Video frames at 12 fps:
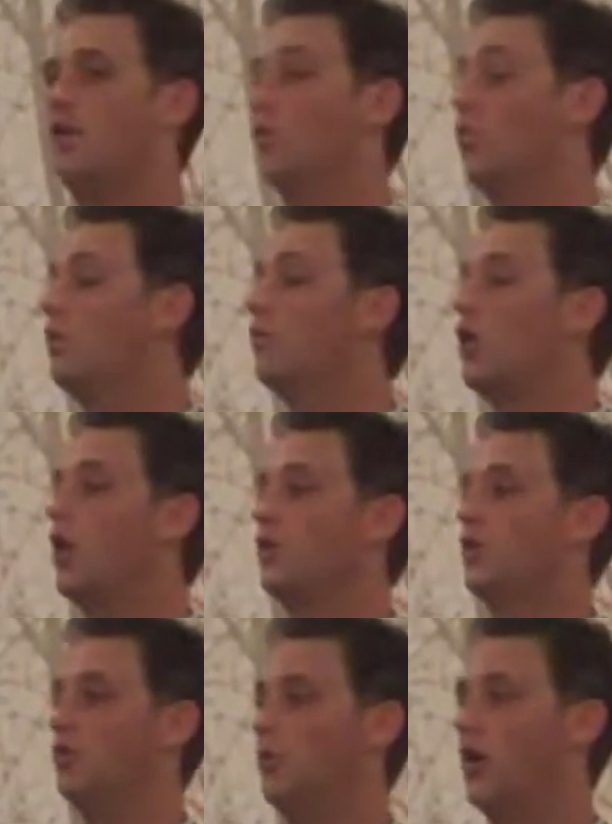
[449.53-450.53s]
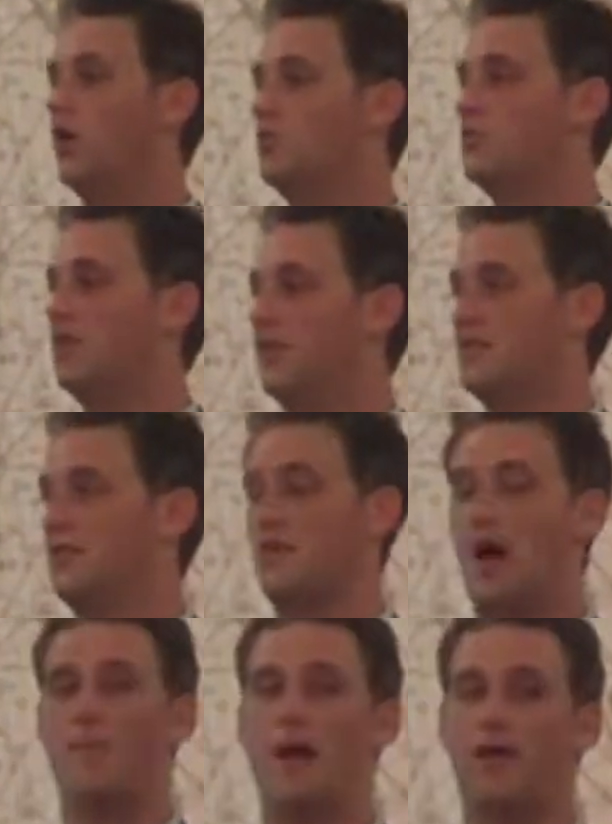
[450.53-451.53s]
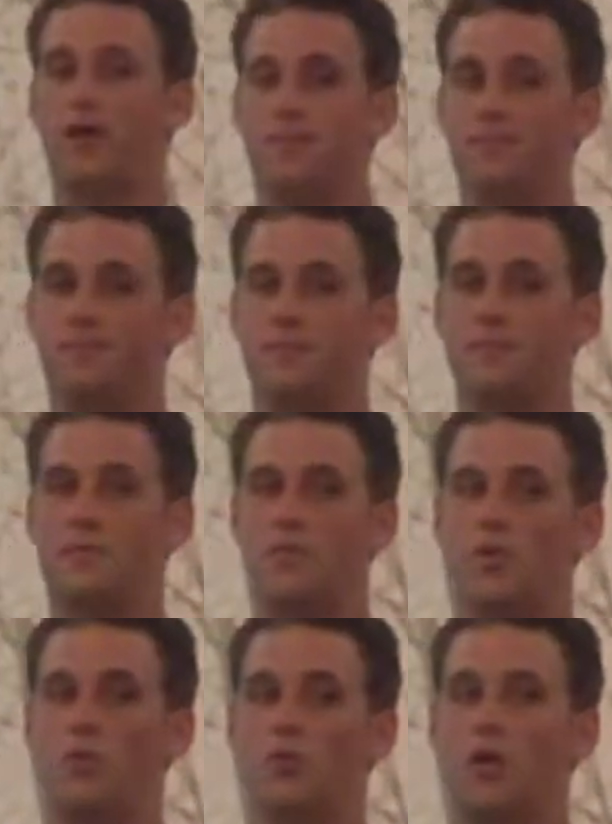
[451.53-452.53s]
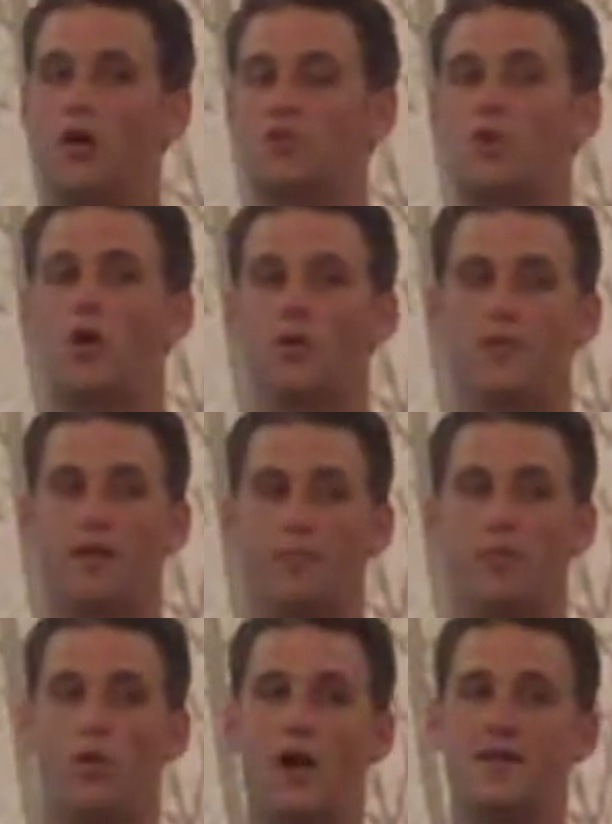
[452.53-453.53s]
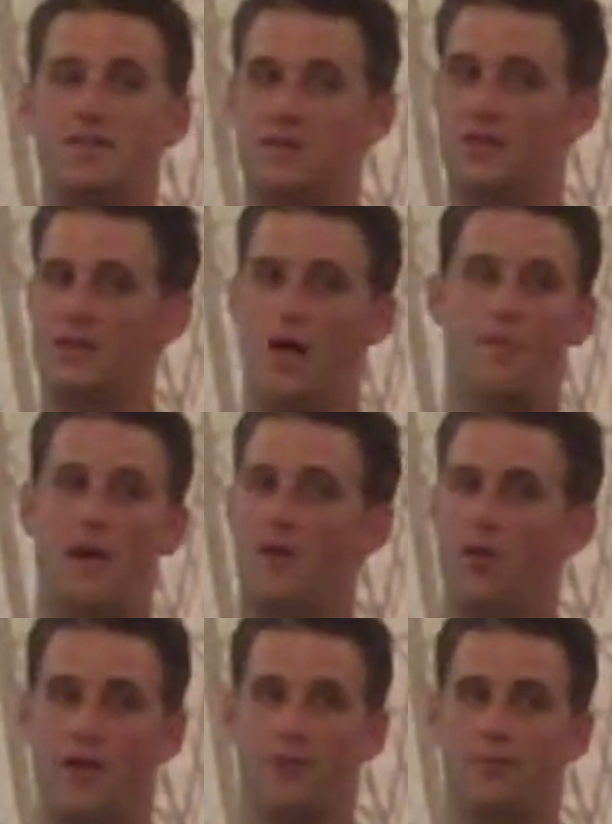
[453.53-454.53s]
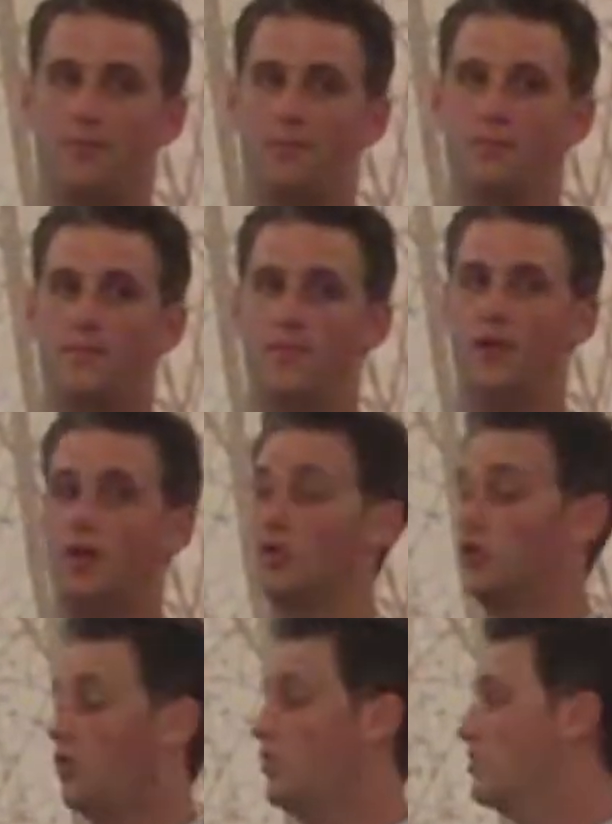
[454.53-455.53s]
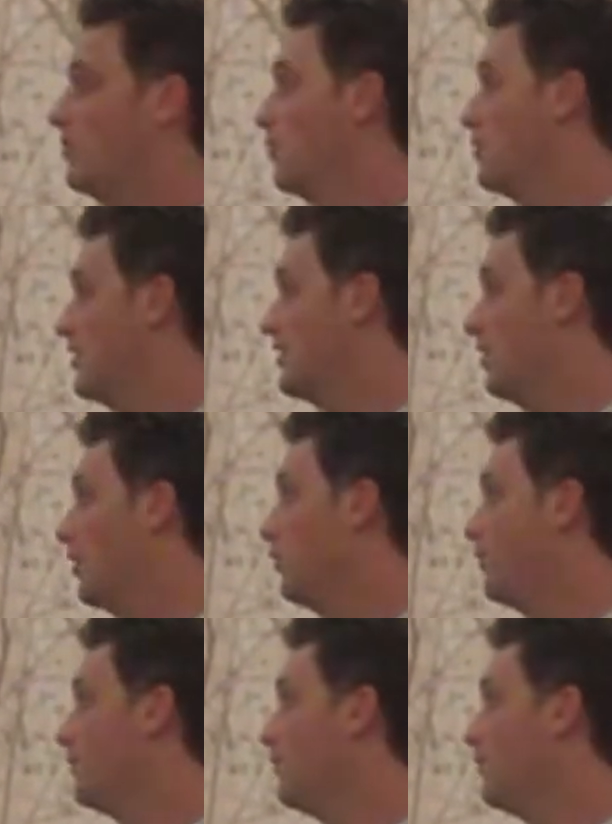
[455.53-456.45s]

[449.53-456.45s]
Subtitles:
We would argue unused tickets does not matter. We would also argue that price does not matter either. And I'll show you some numbers that tell you.